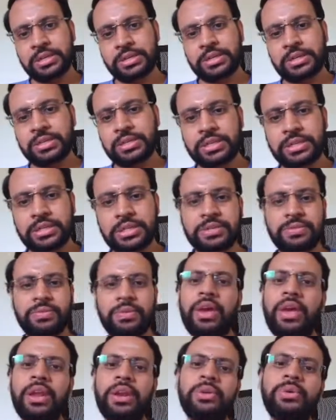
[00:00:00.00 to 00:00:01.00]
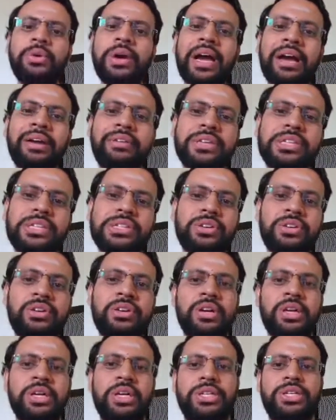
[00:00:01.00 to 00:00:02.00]
this is where you have a
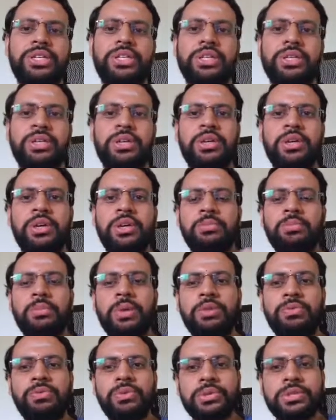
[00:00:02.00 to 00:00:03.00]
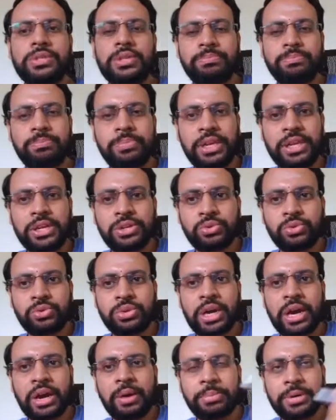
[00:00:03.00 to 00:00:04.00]
strong edge. But if you simply do
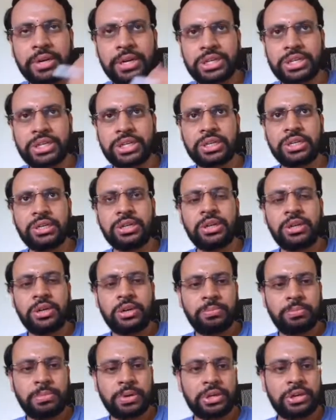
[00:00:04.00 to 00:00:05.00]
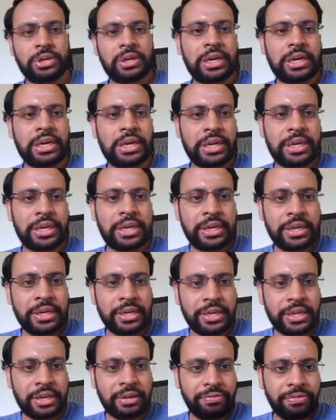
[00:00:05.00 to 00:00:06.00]
the operation, particularly
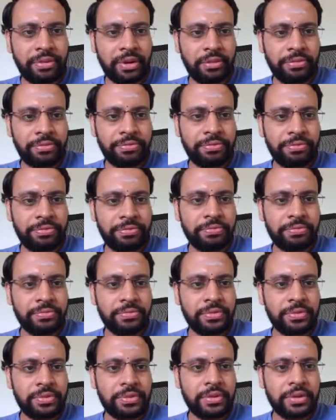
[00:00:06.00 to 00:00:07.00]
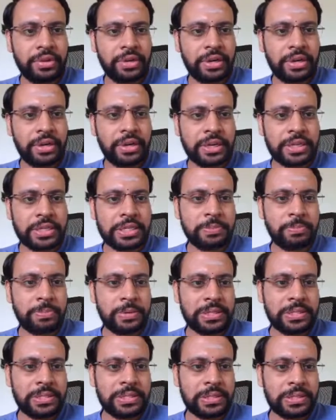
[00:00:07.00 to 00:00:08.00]
f of x
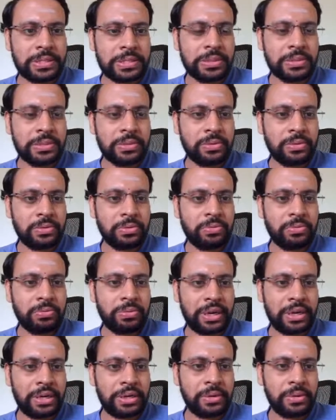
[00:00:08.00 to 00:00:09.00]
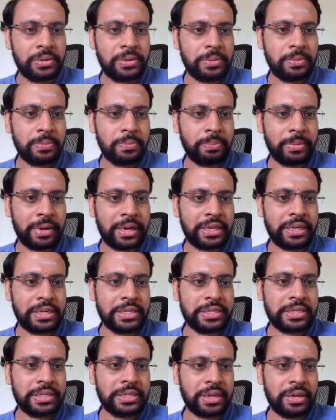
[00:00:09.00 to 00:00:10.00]
plus 1
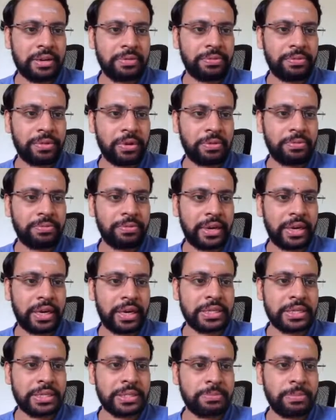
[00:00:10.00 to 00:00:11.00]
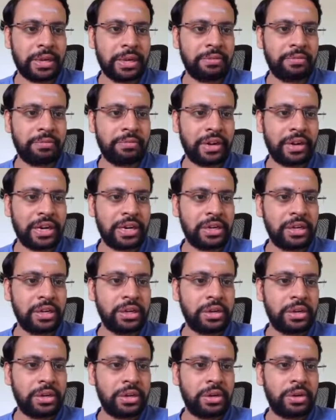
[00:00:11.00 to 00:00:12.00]
minus f of x by 1
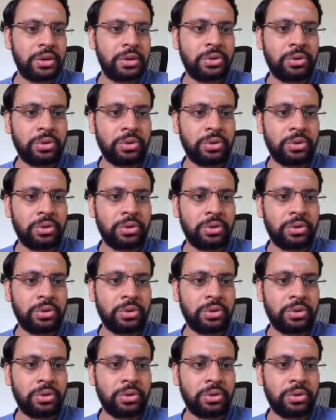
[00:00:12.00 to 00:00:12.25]
to